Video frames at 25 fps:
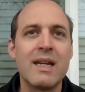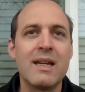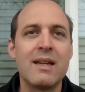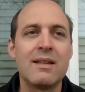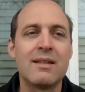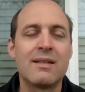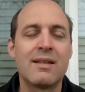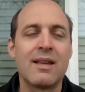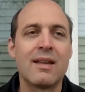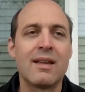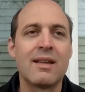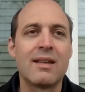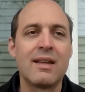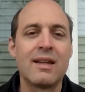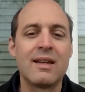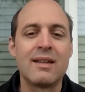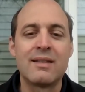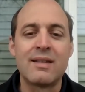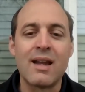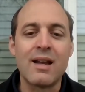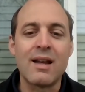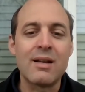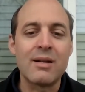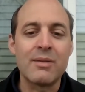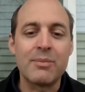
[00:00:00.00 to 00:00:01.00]
He says he
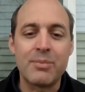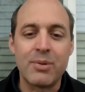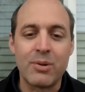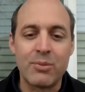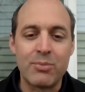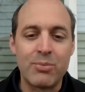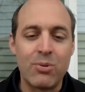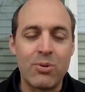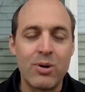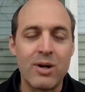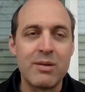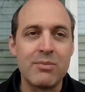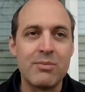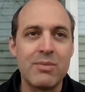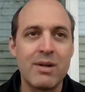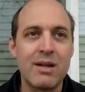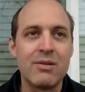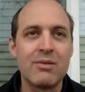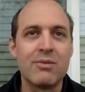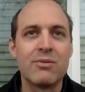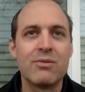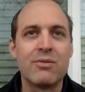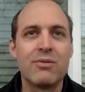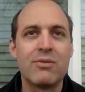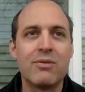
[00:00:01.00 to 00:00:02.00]
set up an appointment
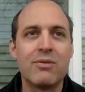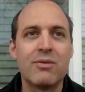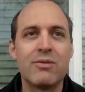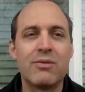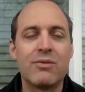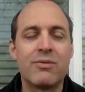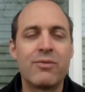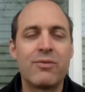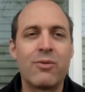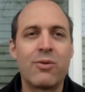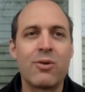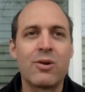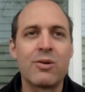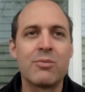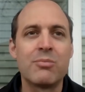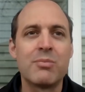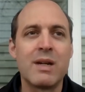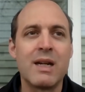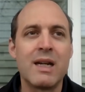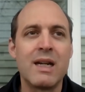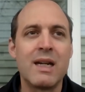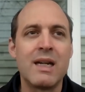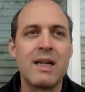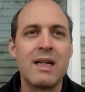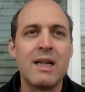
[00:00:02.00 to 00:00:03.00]
for
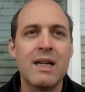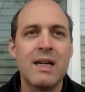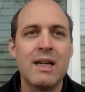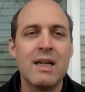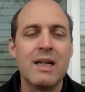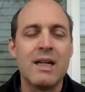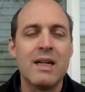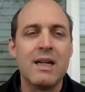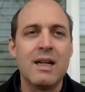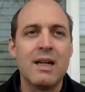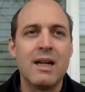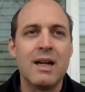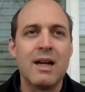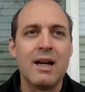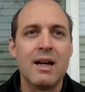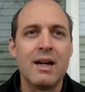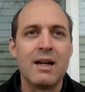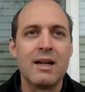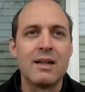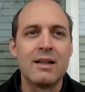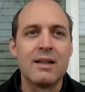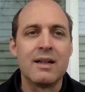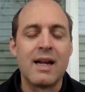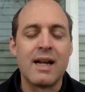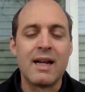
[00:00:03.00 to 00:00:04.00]
me
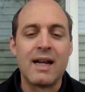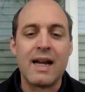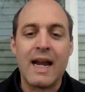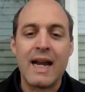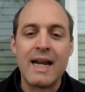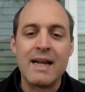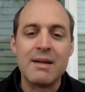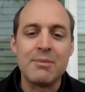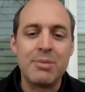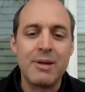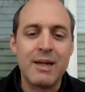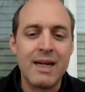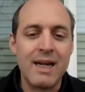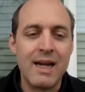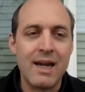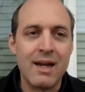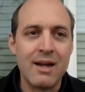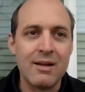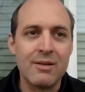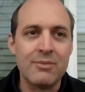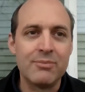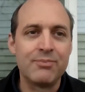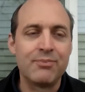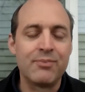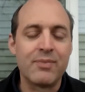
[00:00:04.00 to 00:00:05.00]
at 8
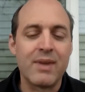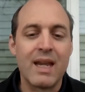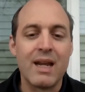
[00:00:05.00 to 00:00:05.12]
p.m.